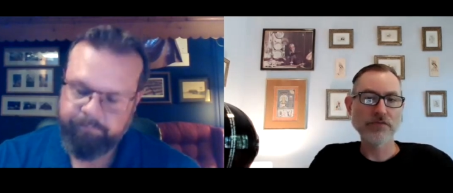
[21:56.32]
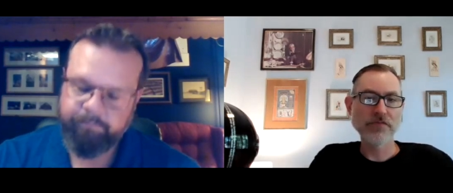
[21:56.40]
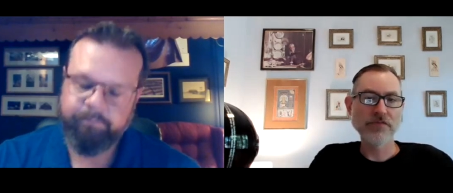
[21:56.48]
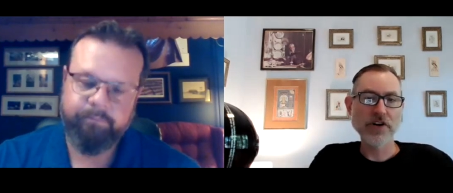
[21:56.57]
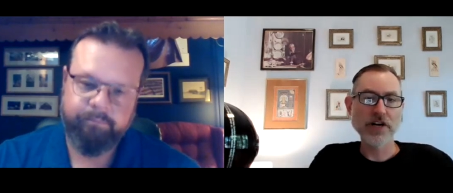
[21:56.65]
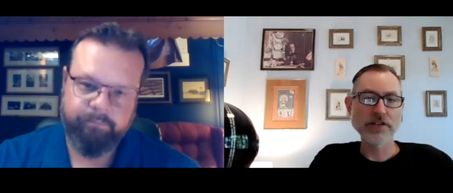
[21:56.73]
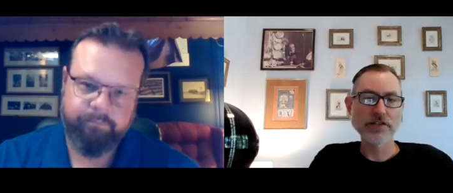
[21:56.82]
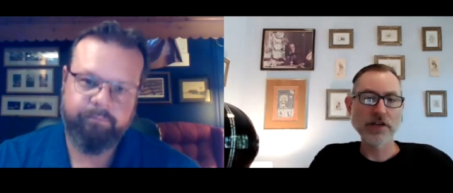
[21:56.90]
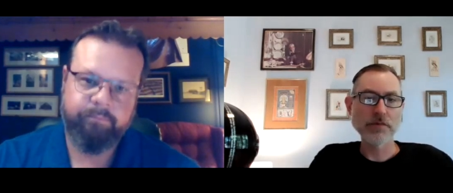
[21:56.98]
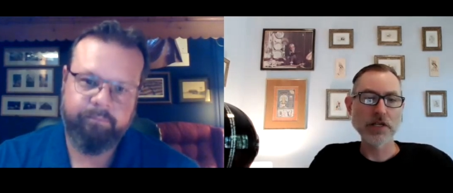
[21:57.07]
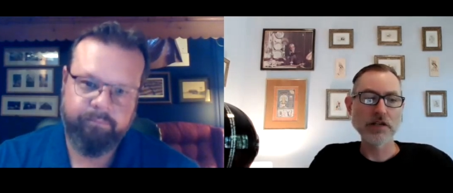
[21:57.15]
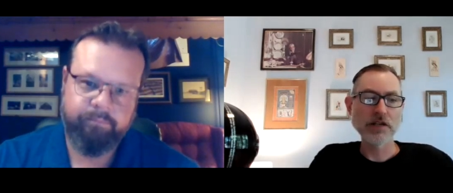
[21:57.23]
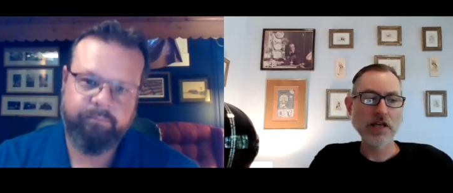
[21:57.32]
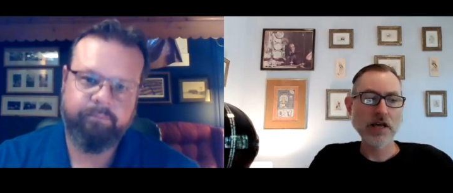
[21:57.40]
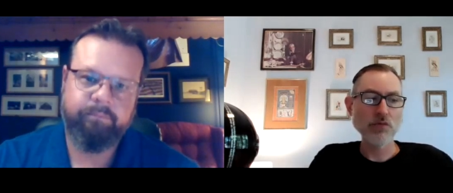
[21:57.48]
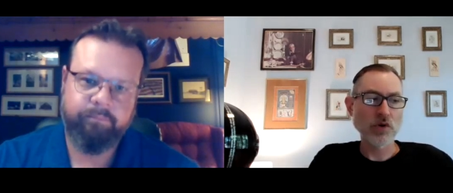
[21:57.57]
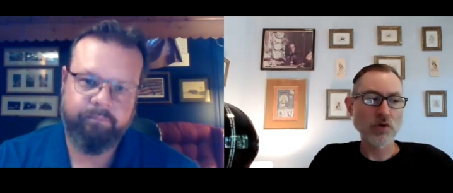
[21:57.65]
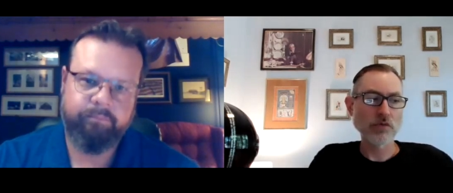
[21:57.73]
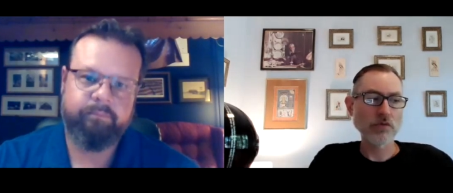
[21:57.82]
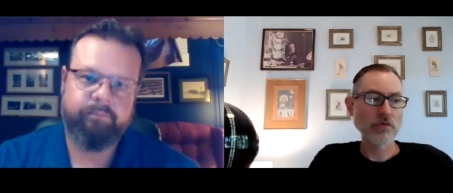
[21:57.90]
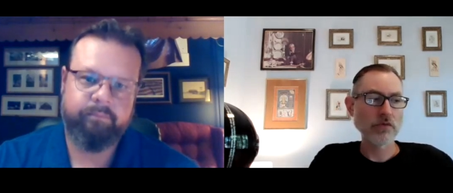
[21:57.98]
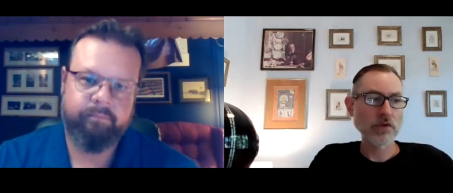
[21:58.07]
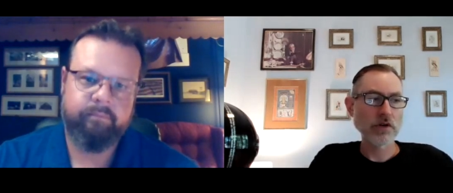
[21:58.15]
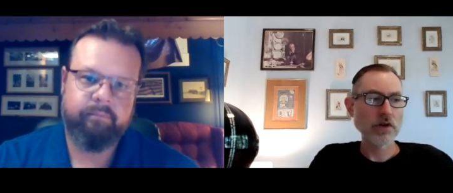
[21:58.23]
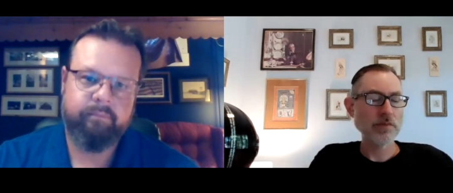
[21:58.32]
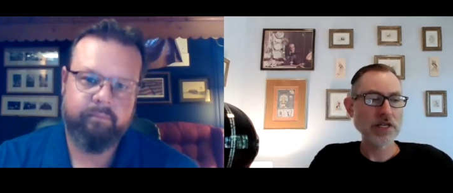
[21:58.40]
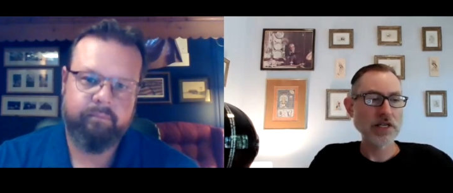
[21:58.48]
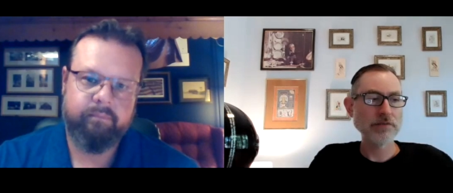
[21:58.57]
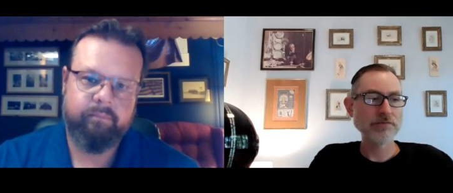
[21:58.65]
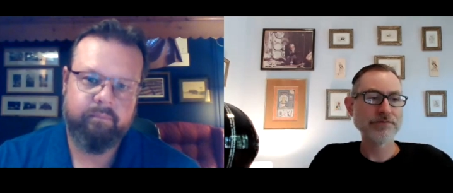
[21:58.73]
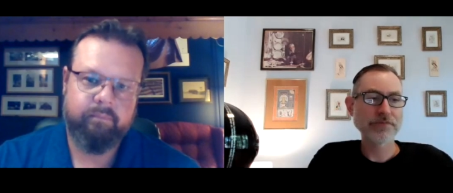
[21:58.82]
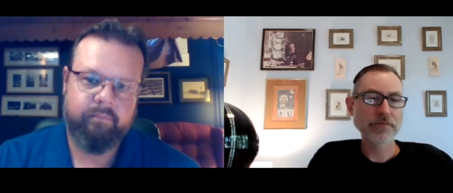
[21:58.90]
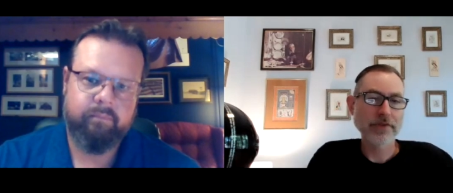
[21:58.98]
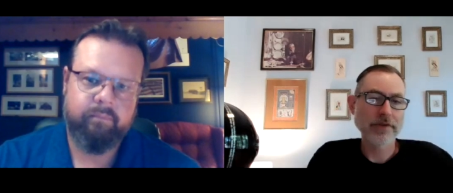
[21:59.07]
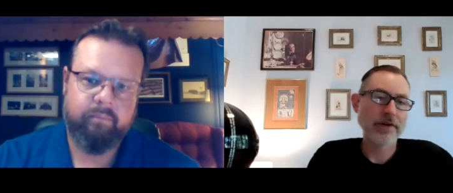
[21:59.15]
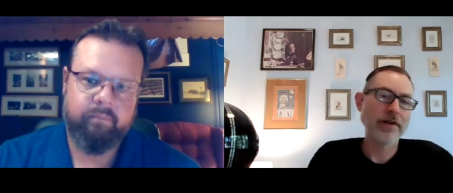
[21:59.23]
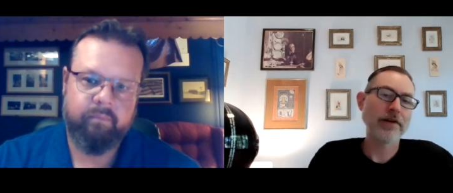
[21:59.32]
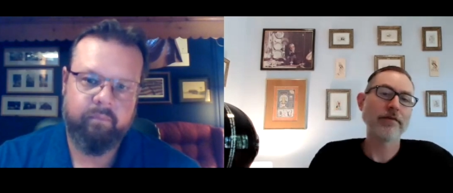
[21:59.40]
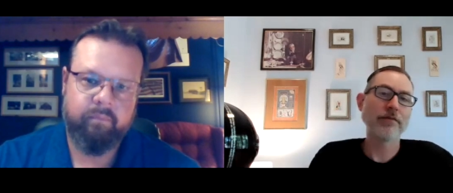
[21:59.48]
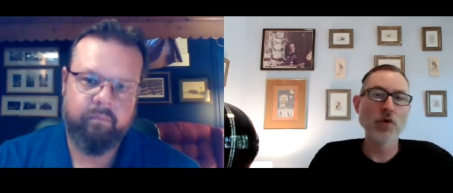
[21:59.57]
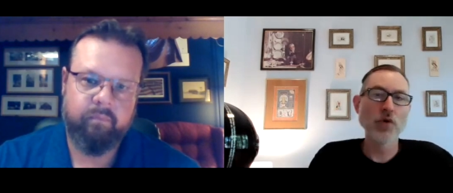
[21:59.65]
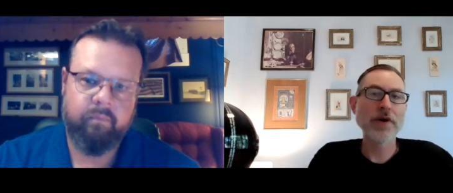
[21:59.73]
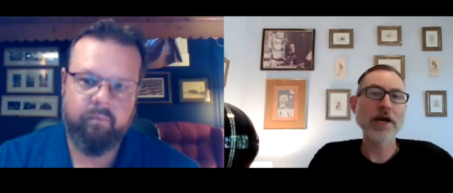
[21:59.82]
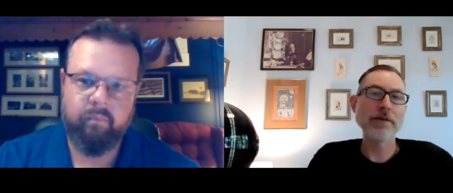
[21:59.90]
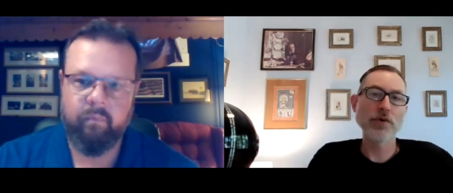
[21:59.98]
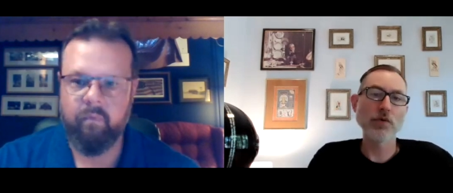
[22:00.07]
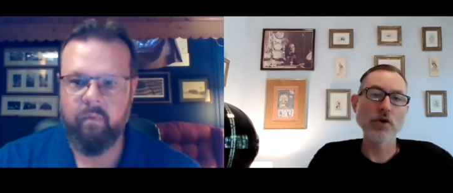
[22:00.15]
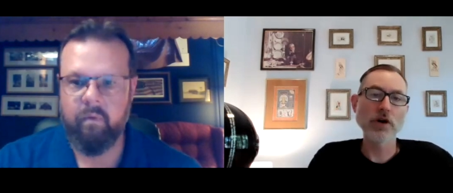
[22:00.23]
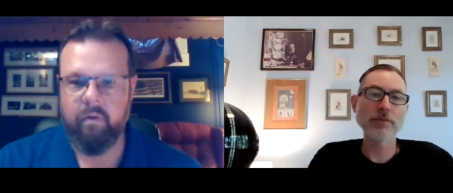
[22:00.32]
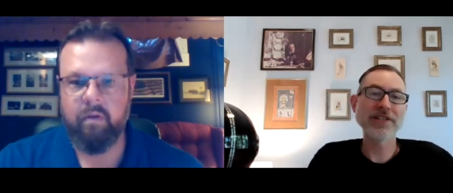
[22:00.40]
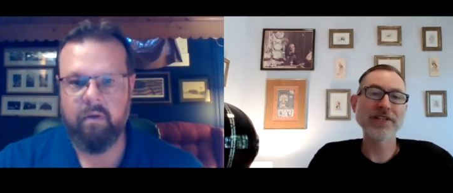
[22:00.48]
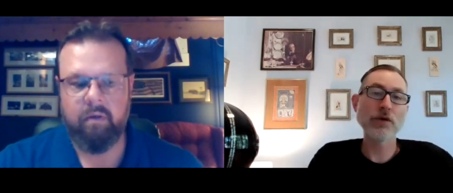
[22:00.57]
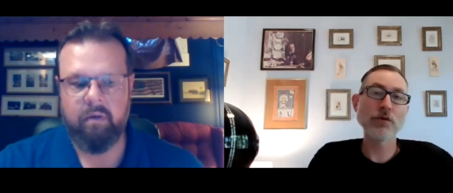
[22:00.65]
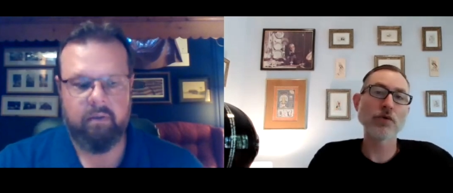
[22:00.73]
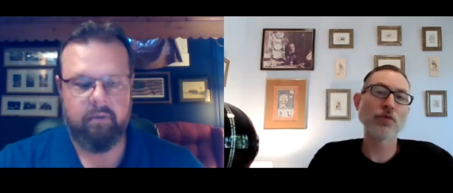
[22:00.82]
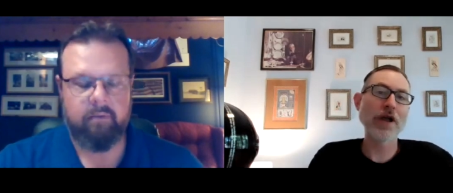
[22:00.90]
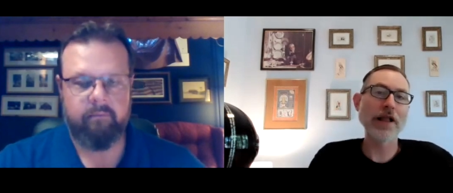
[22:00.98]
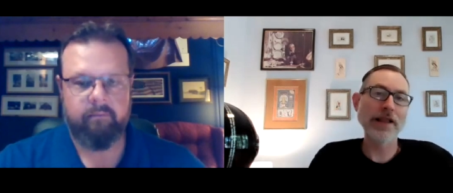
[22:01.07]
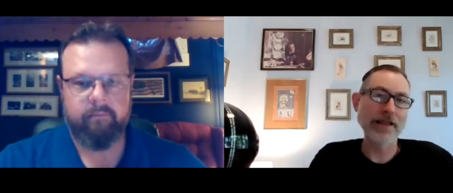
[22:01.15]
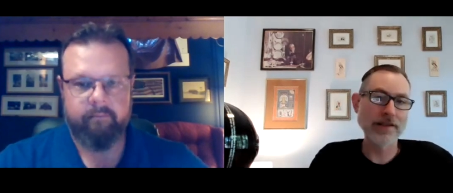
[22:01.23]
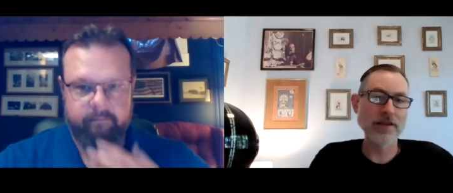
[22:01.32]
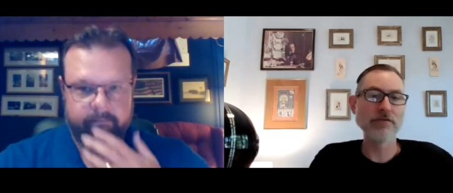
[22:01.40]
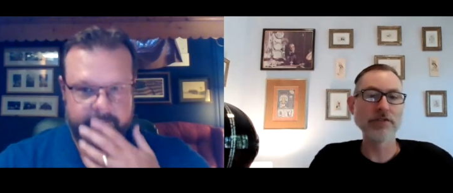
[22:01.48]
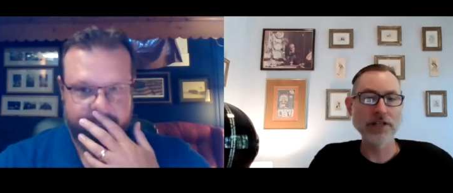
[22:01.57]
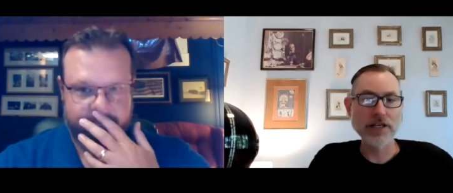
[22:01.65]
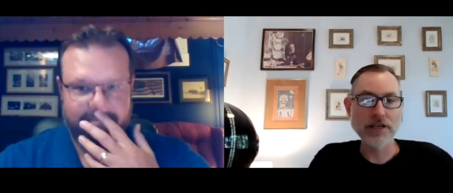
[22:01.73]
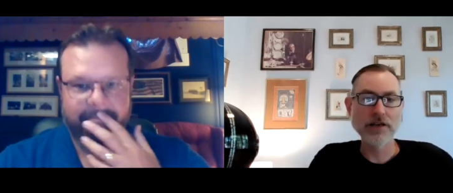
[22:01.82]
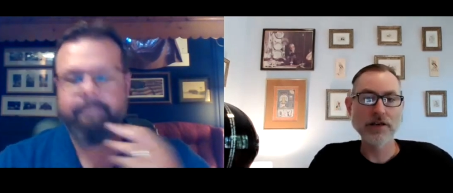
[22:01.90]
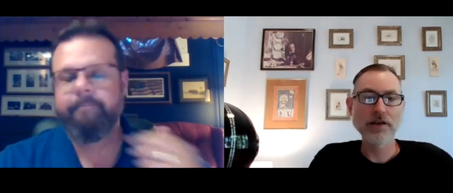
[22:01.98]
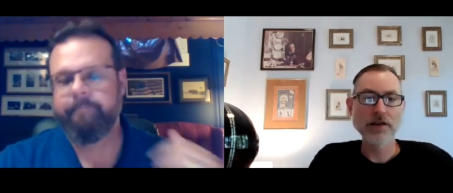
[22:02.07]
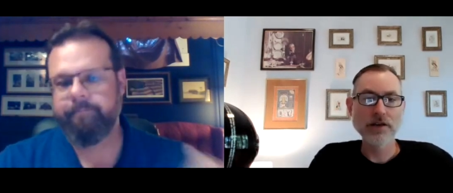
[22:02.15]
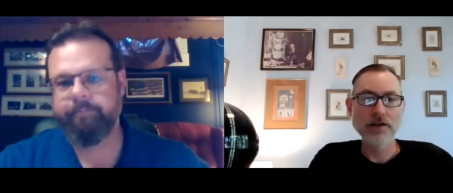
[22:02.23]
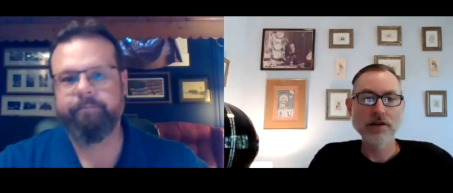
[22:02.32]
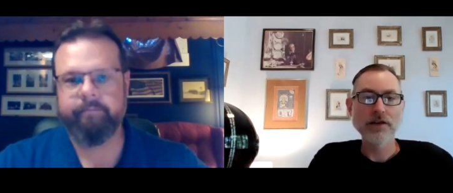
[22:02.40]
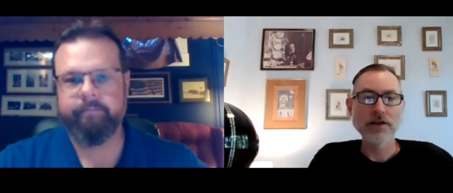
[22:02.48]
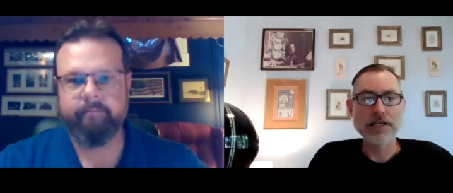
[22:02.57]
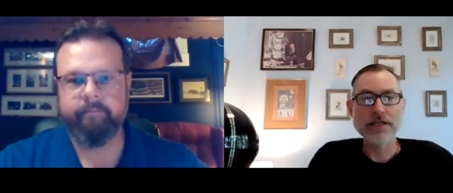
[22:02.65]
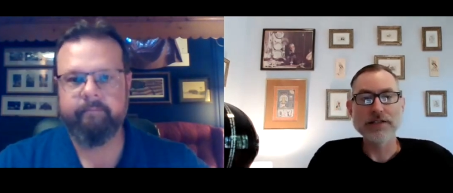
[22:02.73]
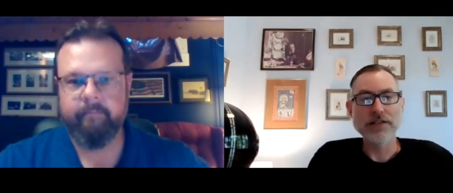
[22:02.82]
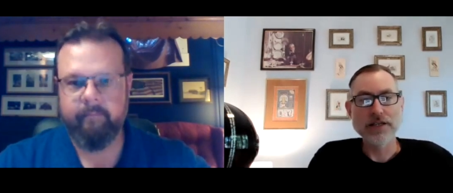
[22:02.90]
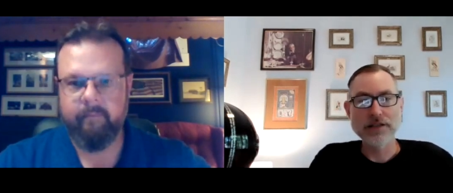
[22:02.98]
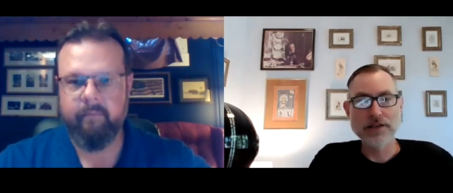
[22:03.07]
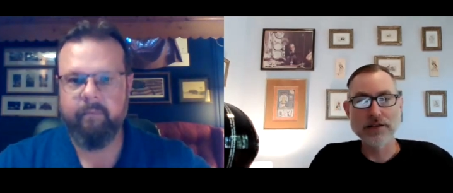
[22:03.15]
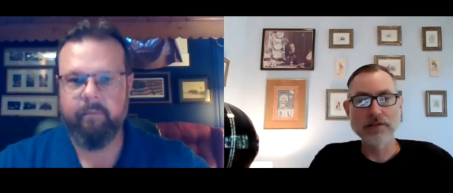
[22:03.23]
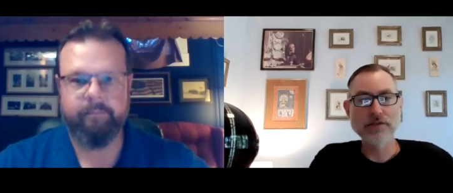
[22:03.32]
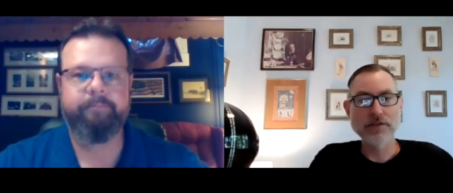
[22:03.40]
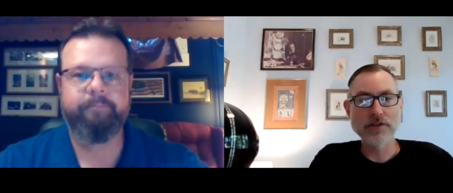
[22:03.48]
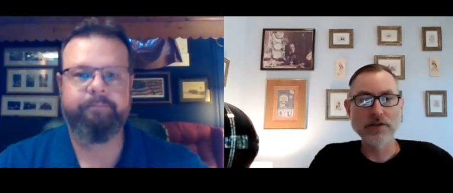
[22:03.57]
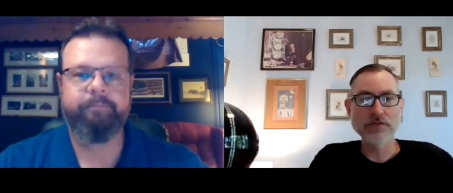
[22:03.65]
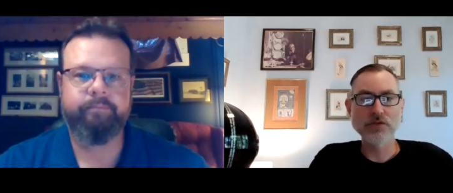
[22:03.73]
Speaker 1: funds. I mean, they were, I mean, uh, more paperwork, but they were relatively easy to to